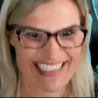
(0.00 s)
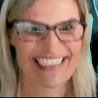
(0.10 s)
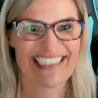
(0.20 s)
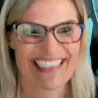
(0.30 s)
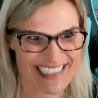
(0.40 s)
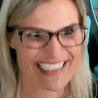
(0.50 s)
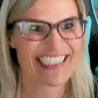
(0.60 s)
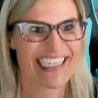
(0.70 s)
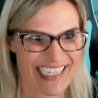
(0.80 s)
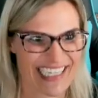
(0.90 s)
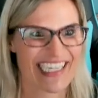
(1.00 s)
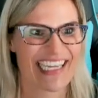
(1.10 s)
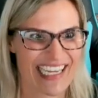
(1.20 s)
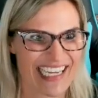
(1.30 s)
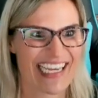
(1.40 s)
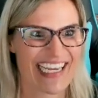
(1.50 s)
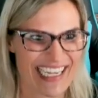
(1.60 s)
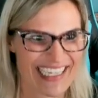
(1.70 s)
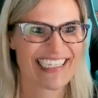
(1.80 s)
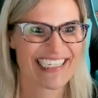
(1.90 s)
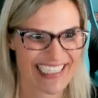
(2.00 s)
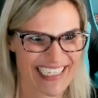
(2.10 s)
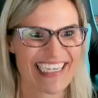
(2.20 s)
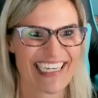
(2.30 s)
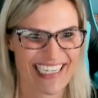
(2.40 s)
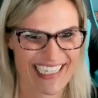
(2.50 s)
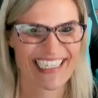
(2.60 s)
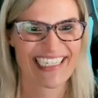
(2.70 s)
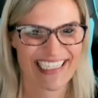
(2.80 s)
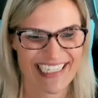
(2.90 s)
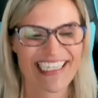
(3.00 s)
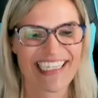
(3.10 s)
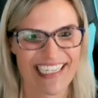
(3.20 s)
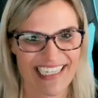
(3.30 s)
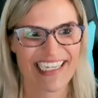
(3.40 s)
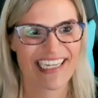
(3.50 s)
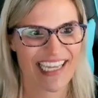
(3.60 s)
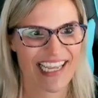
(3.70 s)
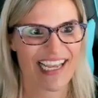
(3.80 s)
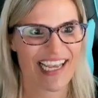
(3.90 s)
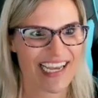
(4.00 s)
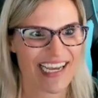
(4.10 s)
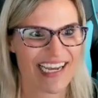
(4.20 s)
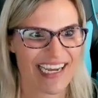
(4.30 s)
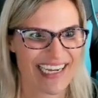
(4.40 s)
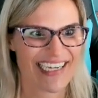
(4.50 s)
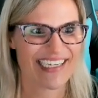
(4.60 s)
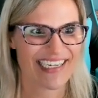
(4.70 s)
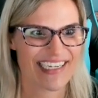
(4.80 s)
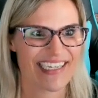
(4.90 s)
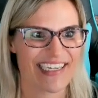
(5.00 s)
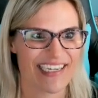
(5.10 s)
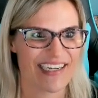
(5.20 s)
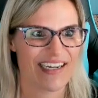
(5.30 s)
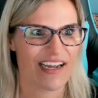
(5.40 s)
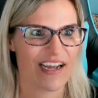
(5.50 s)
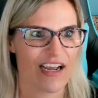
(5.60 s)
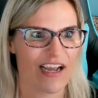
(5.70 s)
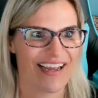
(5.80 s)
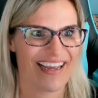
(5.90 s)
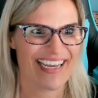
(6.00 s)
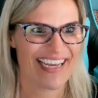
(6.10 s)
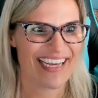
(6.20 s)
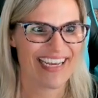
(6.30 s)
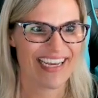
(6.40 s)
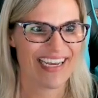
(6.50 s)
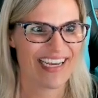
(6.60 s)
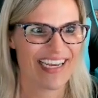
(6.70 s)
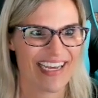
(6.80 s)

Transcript: This person isn't speaking.